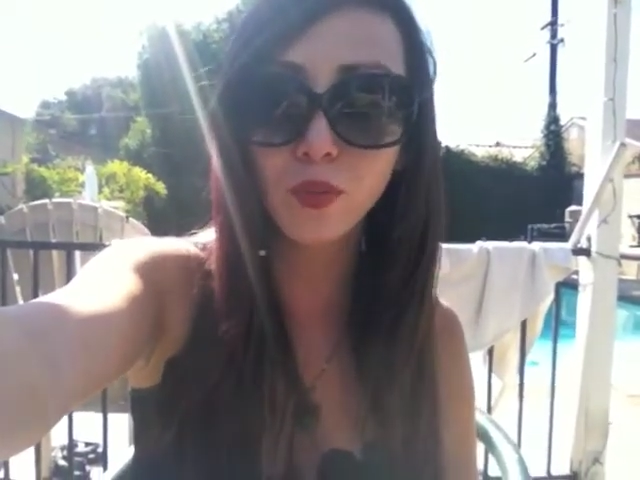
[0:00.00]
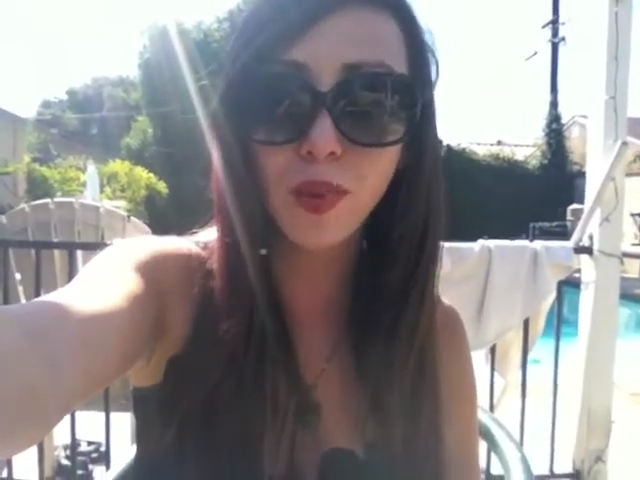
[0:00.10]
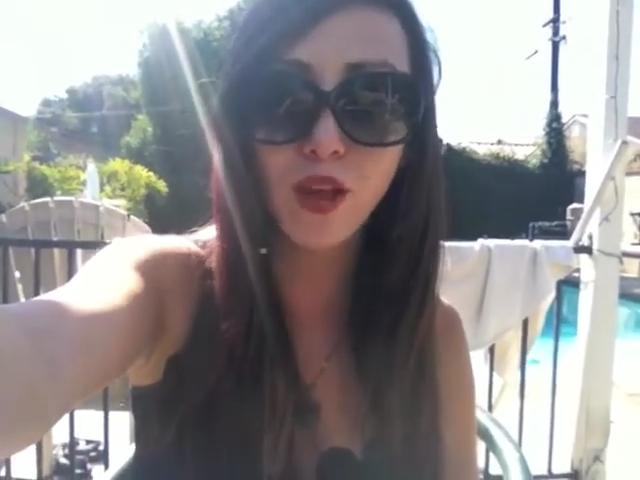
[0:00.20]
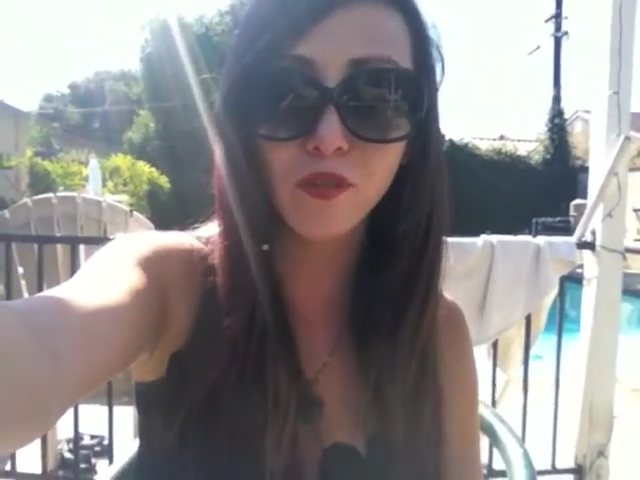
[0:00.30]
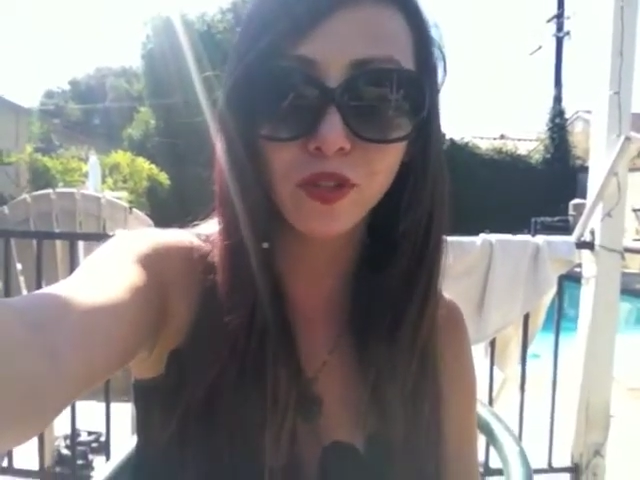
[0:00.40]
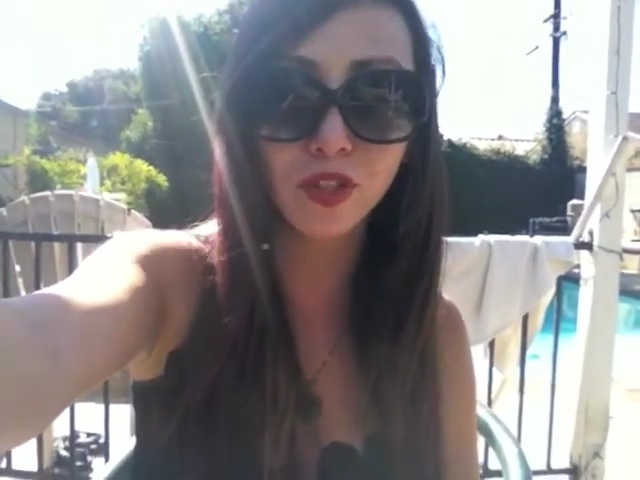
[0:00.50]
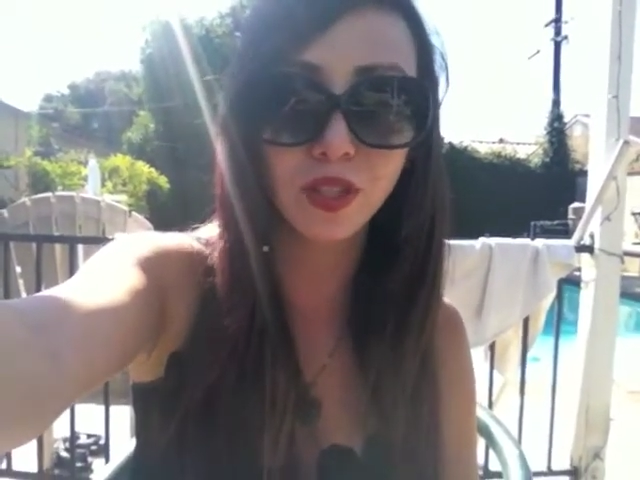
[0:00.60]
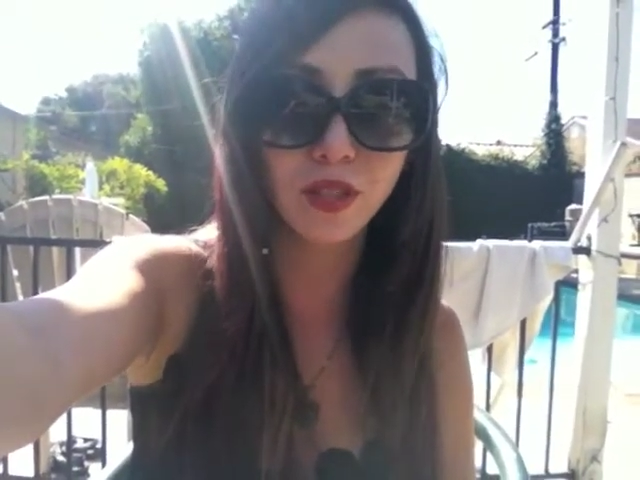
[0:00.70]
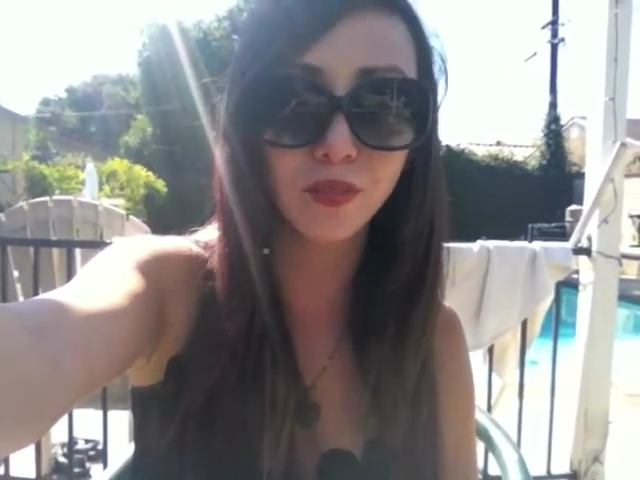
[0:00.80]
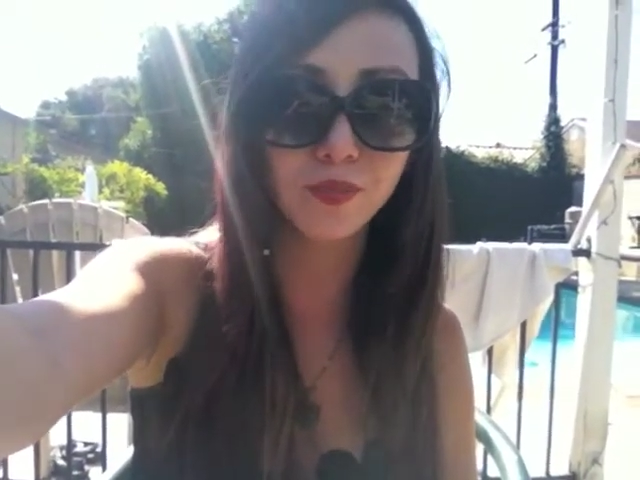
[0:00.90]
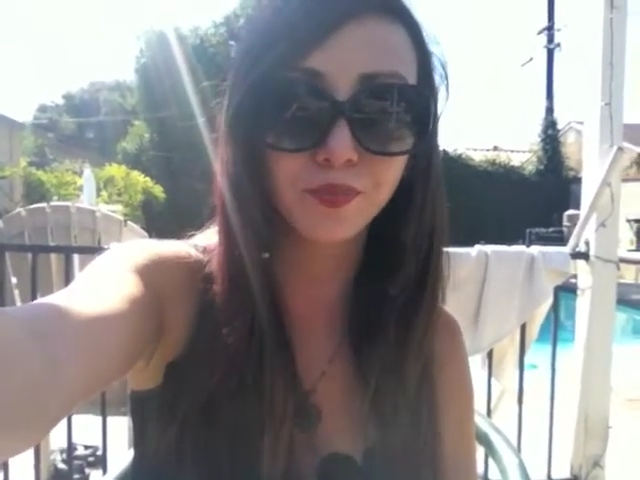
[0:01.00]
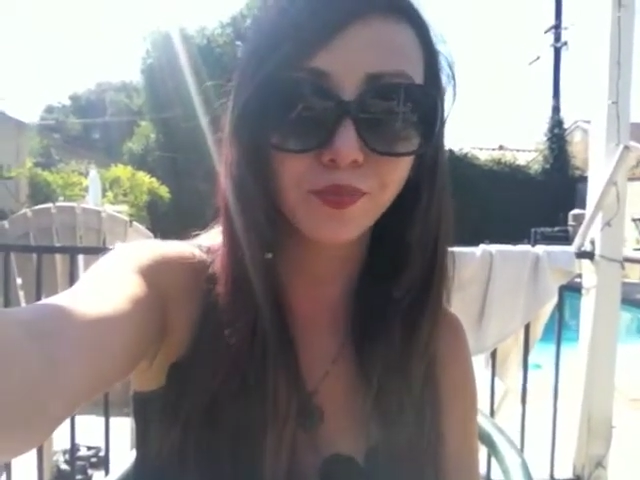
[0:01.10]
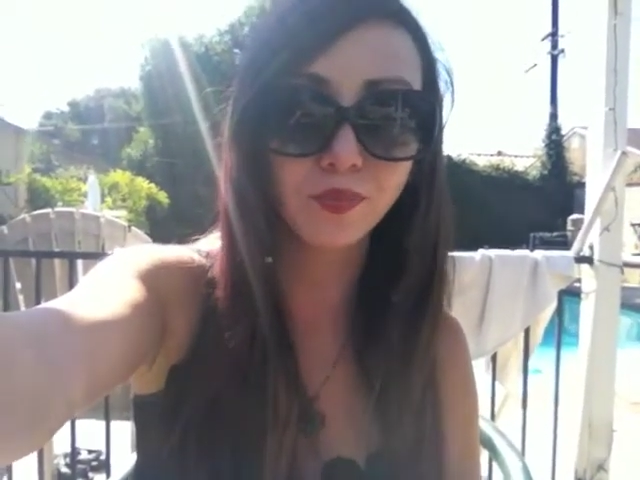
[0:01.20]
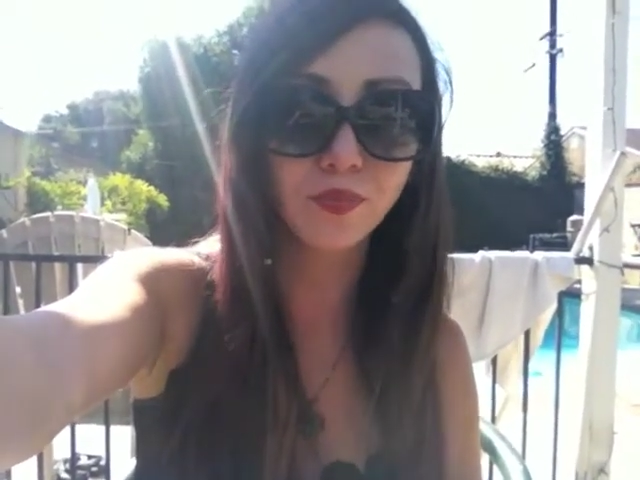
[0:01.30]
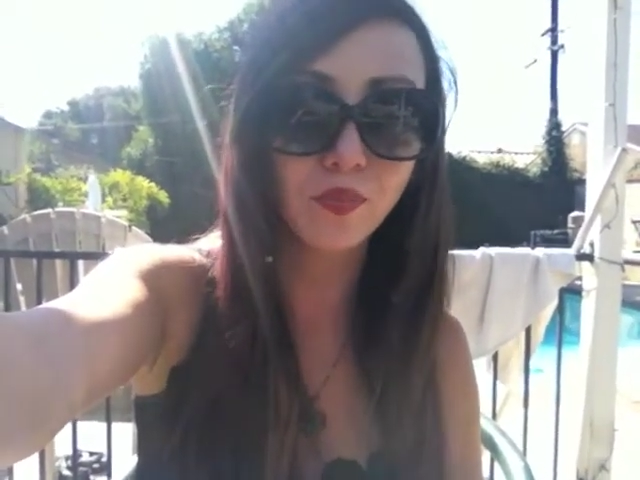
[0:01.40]
beverages.
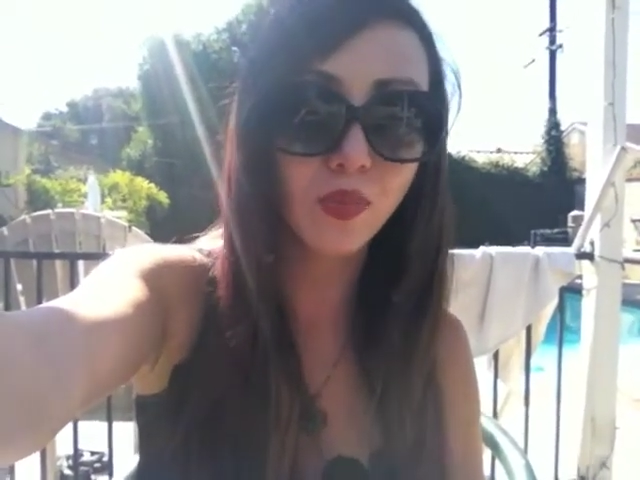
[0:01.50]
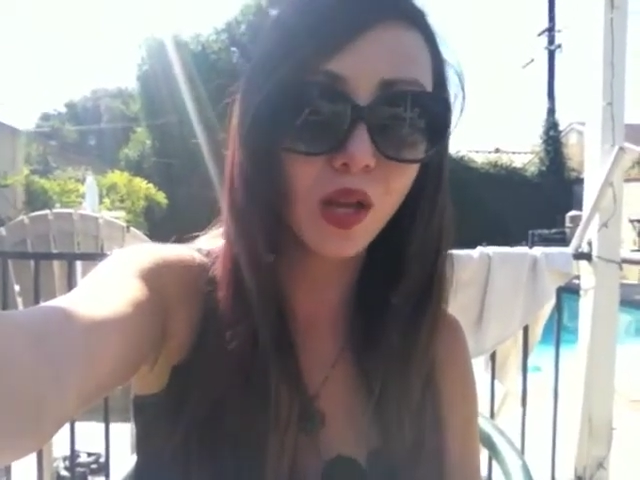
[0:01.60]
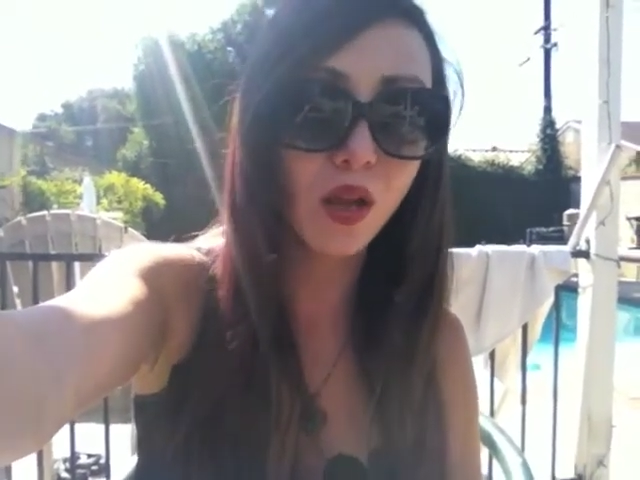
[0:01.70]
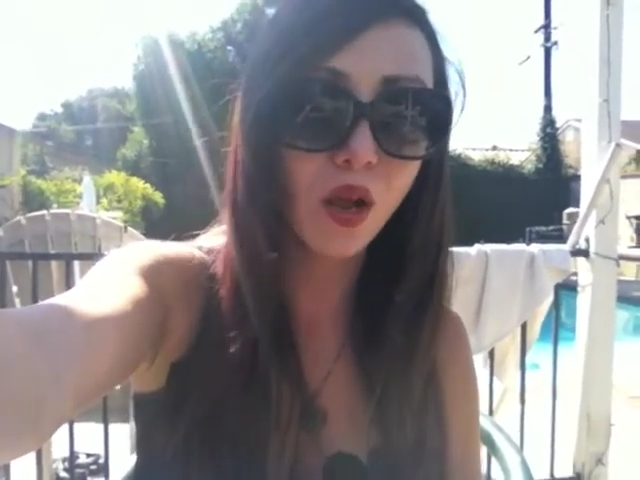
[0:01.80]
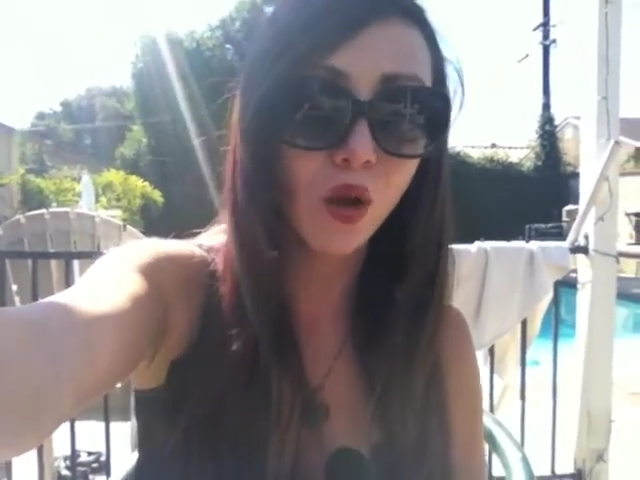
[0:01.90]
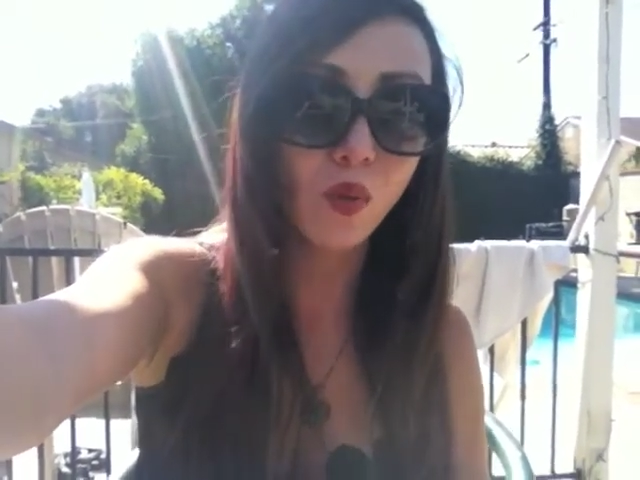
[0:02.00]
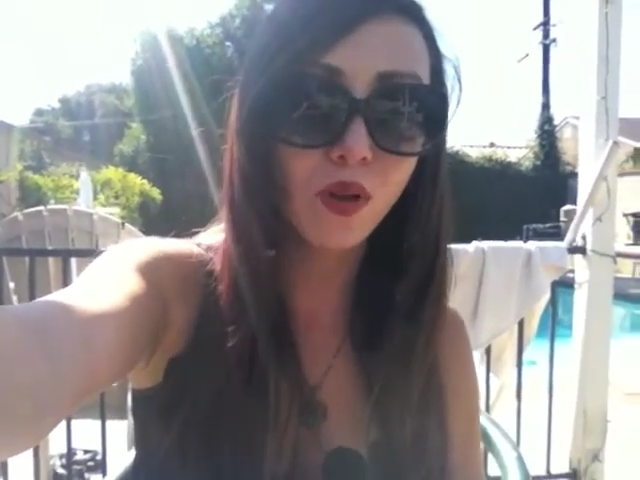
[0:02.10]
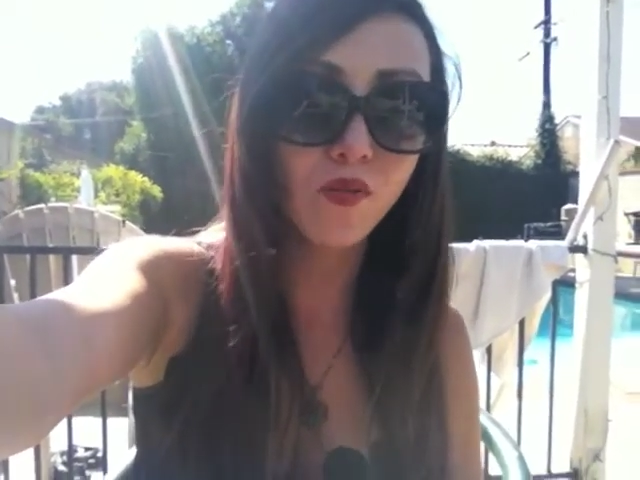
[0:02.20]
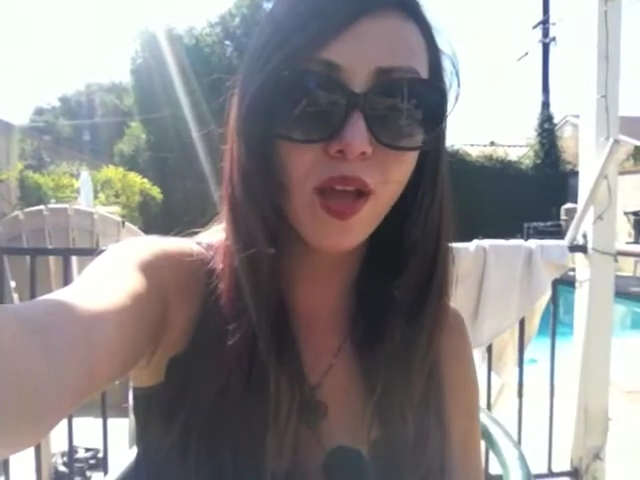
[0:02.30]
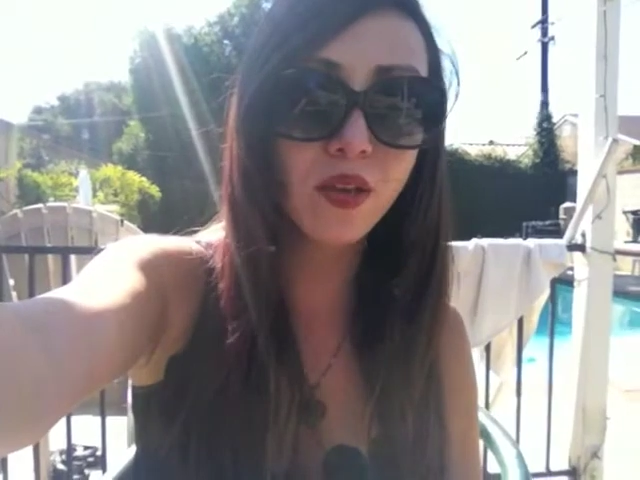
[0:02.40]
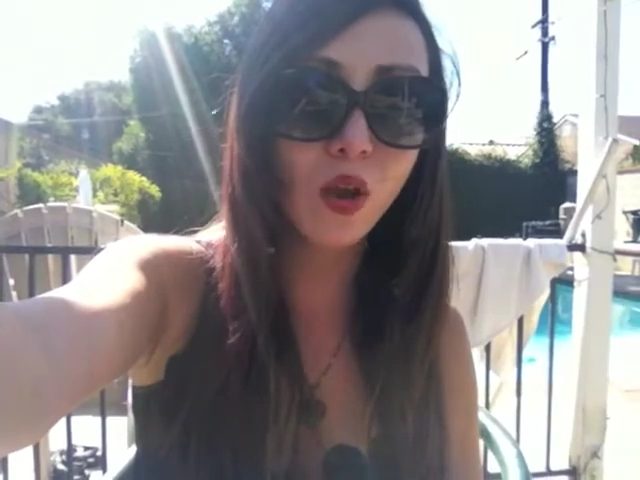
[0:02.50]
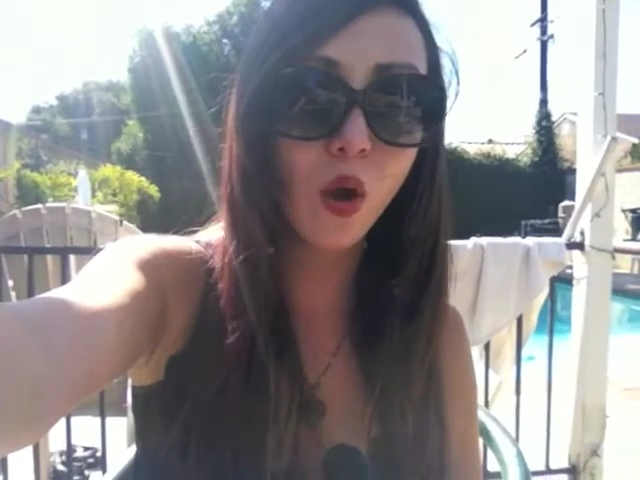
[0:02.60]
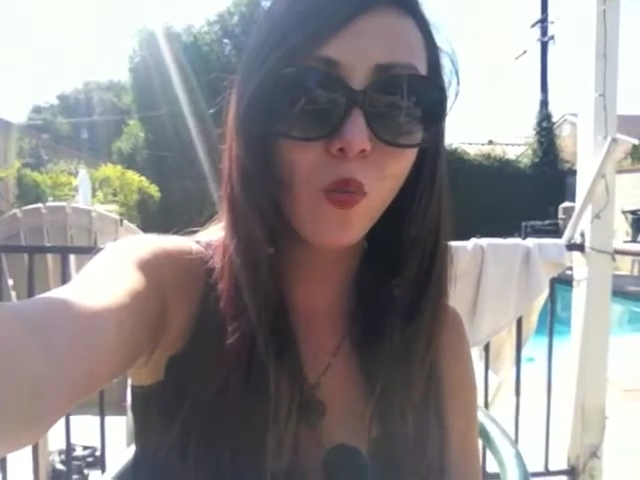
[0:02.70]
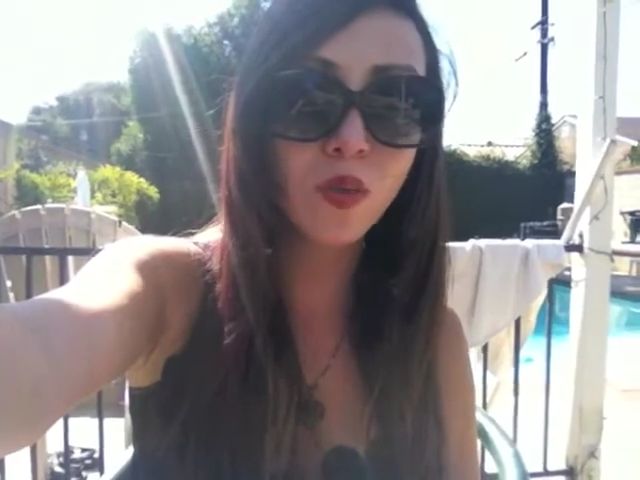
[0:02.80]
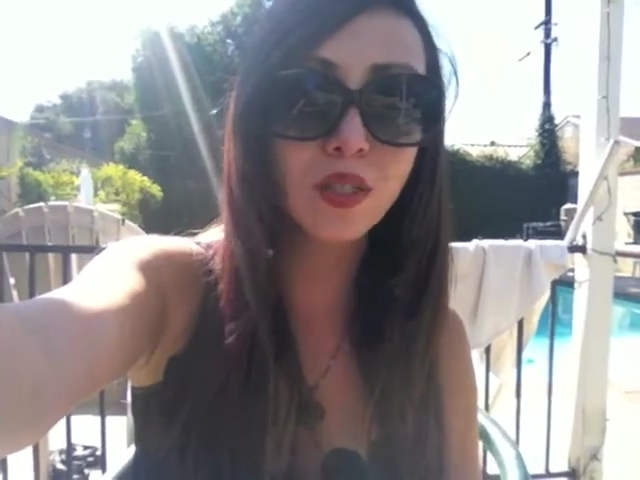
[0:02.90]
When a venue
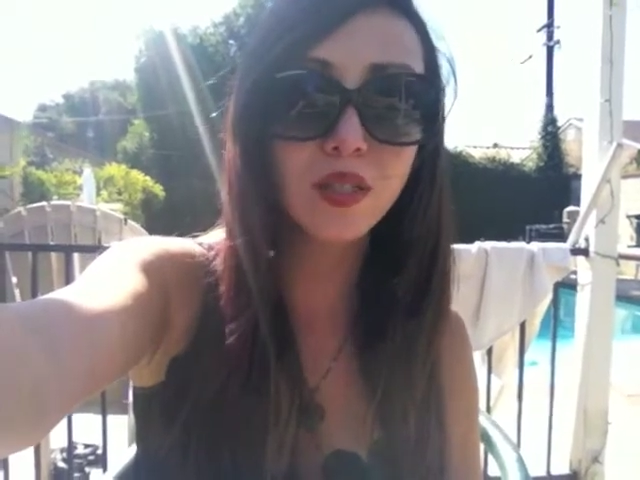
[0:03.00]
opens